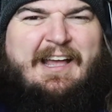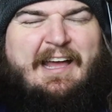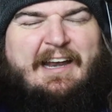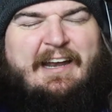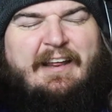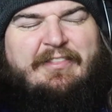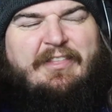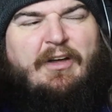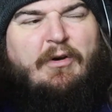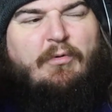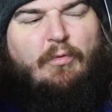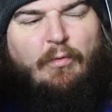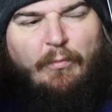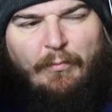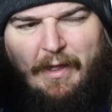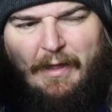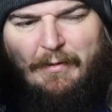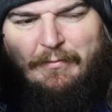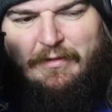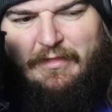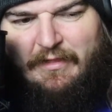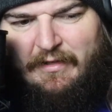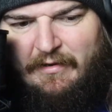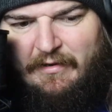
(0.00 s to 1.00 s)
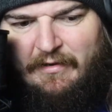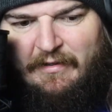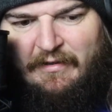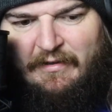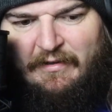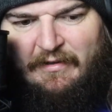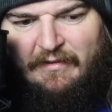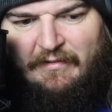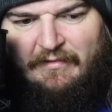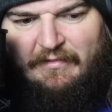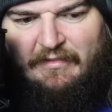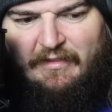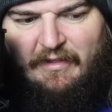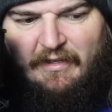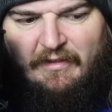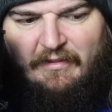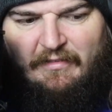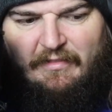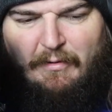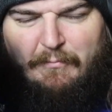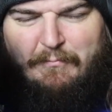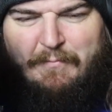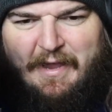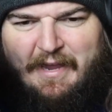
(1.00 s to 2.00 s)
And I thought, well, maybe the
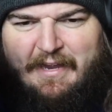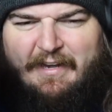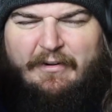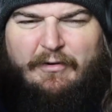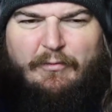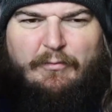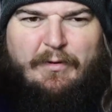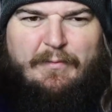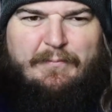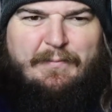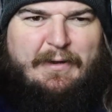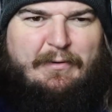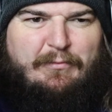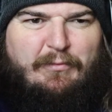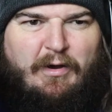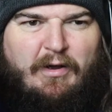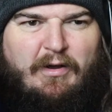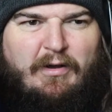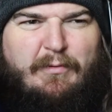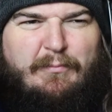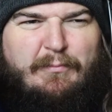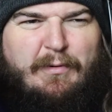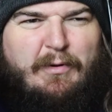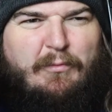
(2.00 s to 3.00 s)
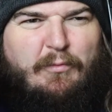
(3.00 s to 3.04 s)
meter would be wrong,